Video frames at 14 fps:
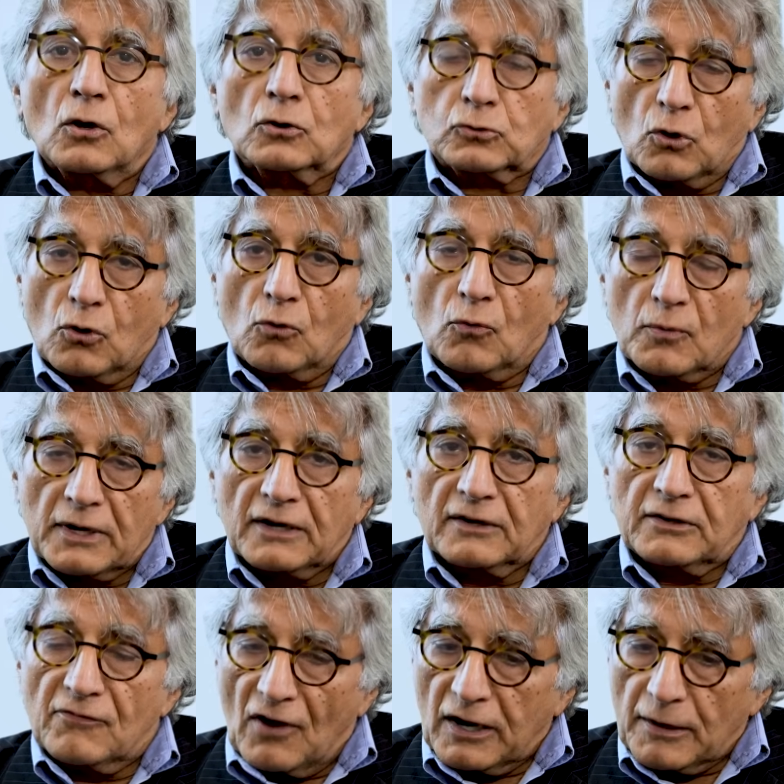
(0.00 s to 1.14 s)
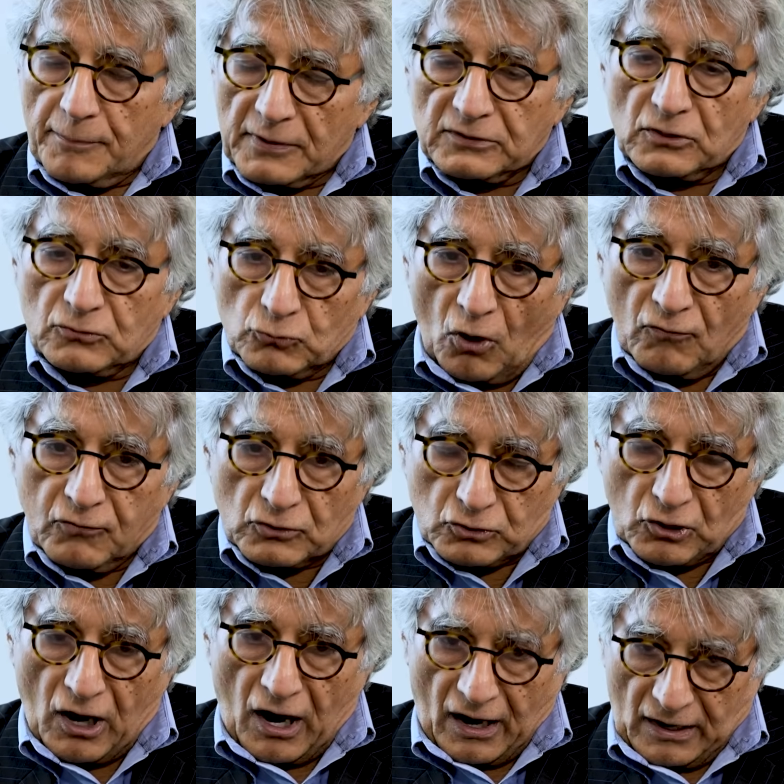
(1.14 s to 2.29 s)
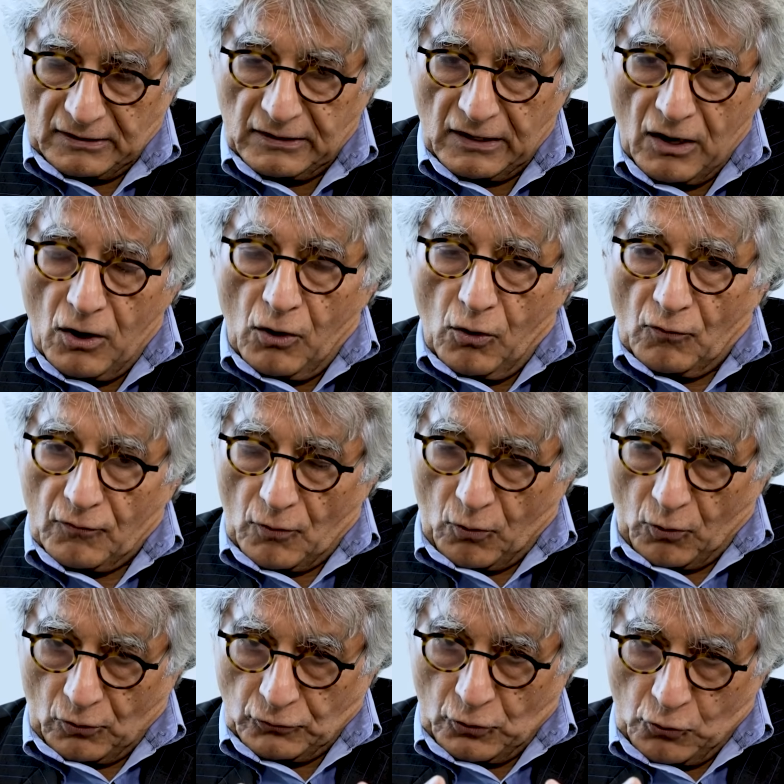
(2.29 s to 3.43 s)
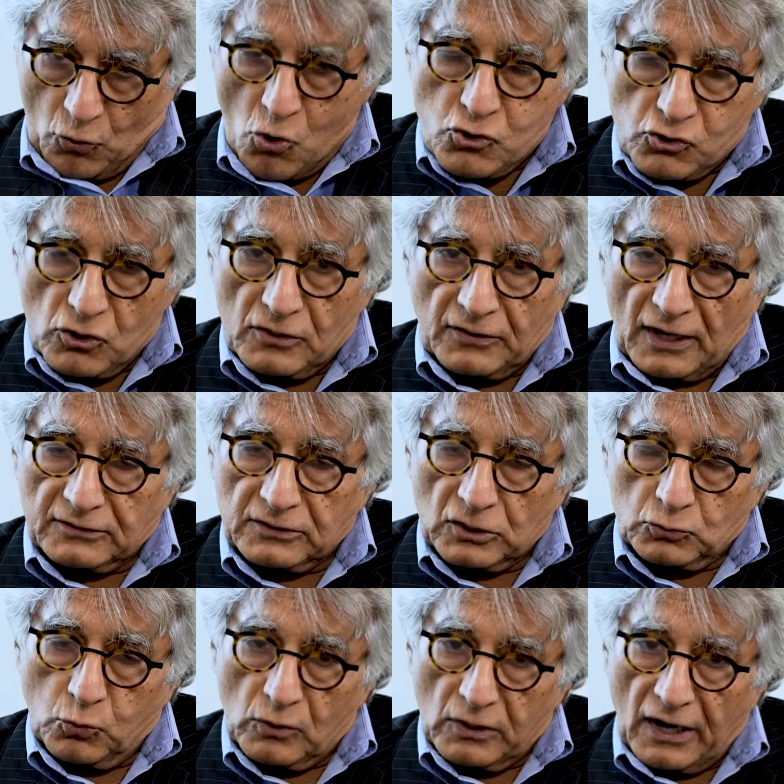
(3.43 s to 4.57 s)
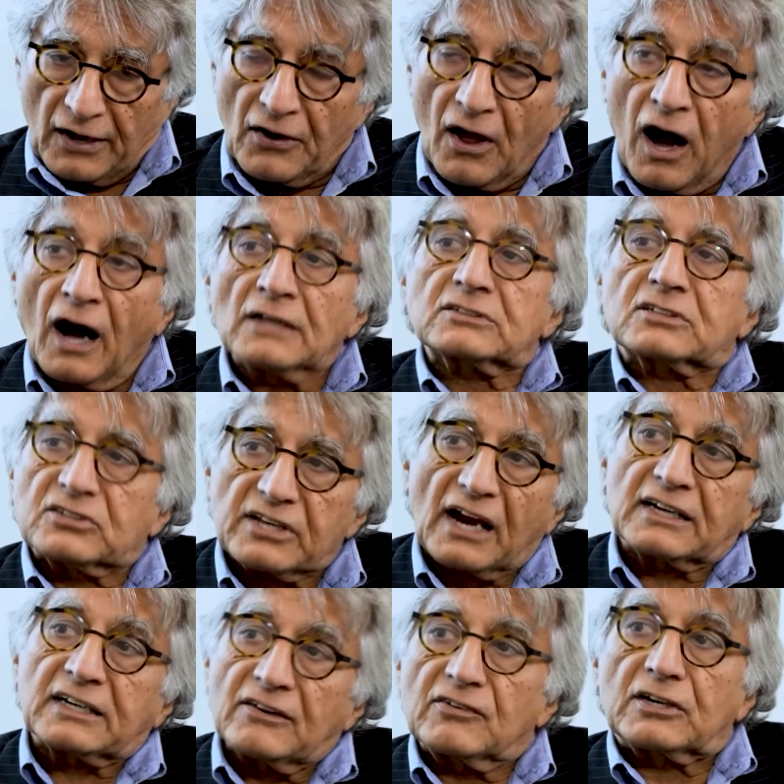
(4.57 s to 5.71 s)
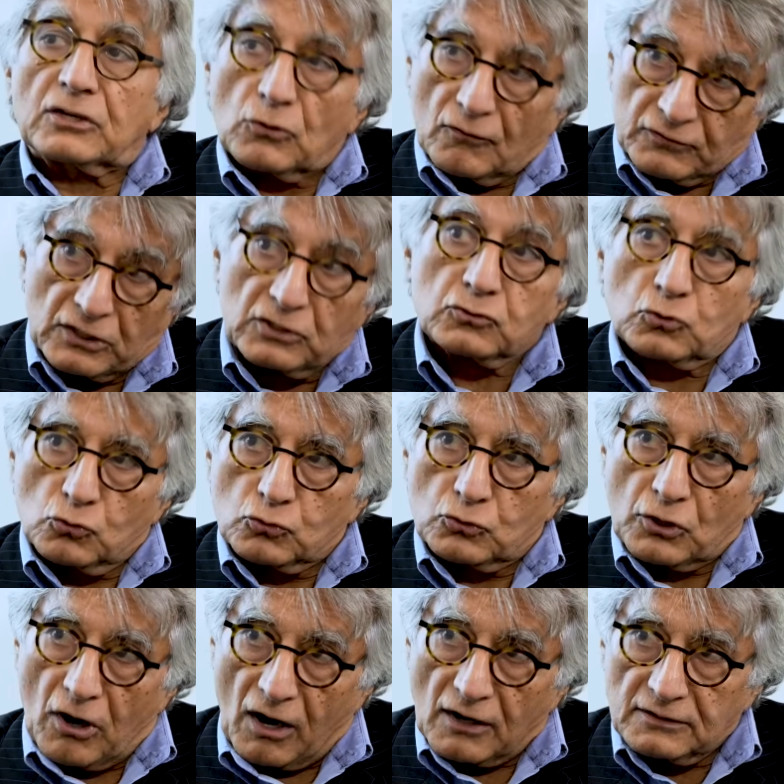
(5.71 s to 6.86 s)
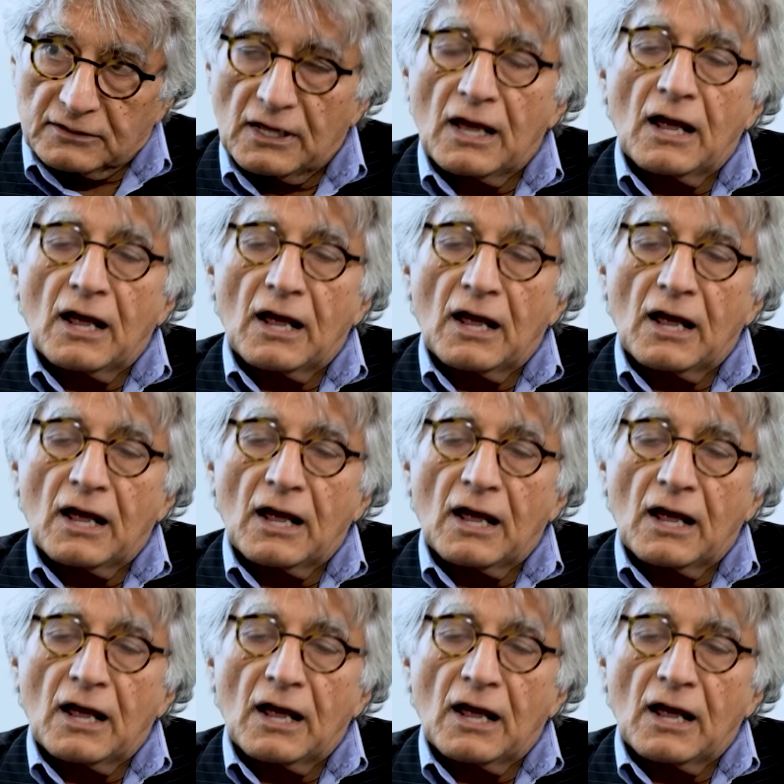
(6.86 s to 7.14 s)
So we are developing this novel trial on the notion that this will enhance the activity of these two drugs.